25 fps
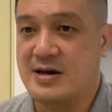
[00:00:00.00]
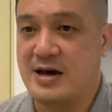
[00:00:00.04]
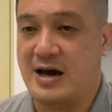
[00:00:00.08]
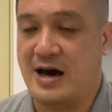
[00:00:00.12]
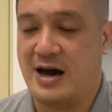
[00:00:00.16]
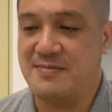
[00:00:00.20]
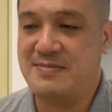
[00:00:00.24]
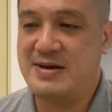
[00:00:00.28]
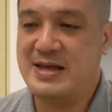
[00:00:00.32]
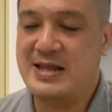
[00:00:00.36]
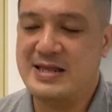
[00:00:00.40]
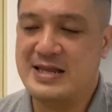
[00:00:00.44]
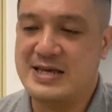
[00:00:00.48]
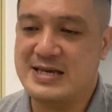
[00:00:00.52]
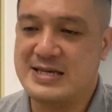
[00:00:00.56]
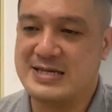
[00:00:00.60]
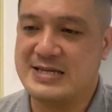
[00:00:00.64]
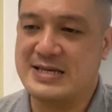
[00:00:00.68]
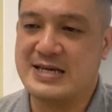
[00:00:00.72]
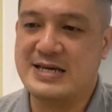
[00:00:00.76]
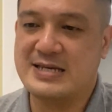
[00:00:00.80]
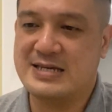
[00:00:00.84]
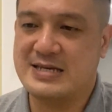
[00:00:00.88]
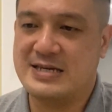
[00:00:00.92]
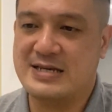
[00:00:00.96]
I mean
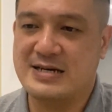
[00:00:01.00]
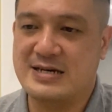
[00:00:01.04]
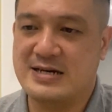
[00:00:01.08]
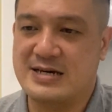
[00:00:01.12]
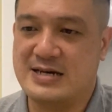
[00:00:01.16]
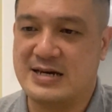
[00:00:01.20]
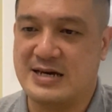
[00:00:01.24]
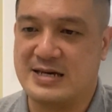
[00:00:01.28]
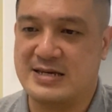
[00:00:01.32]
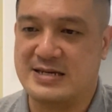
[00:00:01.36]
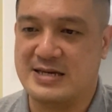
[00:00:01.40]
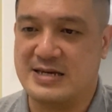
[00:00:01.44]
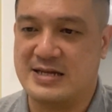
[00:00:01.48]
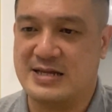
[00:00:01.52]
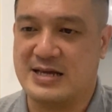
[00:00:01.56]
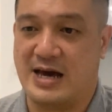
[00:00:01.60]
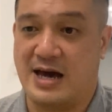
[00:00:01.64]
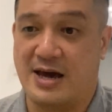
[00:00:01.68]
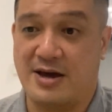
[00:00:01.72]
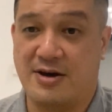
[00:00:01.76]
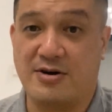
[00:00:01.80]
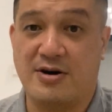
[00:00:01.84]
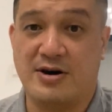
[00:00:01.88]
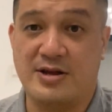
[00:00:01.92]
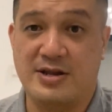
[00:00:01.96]
listings here as in
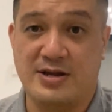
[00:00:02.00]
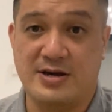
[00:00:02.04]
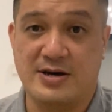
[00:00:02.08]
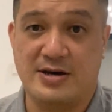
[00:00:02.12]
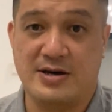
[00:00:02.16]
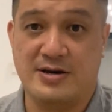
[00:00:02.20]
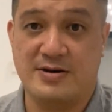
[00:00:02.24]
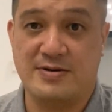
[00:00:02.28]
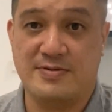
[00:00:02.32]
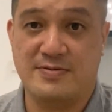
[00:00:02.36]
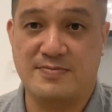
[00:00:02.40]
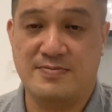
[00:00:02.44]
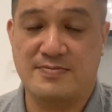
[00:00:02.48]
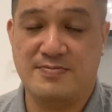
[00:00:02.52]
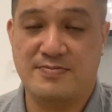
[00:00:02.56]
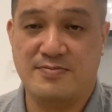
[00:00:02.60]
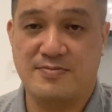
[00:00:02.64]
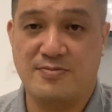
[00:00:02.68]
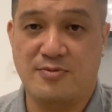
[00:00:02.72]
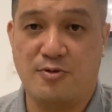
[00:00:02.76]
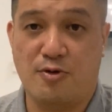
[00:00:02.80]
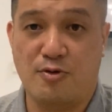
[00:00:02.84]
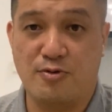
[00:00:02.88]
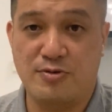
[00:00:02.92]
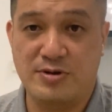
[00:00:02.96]
I got the
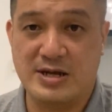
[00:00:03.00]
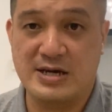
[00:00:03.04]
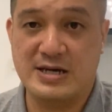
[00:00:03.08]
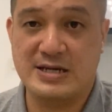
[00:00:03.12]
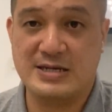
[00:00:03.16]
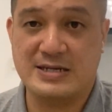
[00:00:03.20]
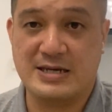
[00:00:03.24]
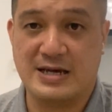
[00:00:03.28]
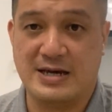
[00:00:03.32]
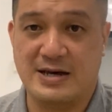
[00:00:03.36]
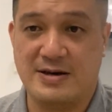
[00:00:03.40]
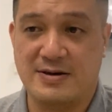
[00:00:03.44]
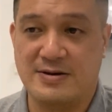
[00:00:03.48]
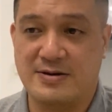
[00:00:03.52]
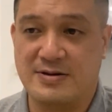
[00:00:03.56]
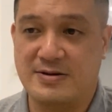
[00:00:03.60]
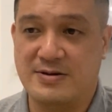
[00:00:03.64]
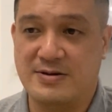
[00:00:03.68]
owners uh,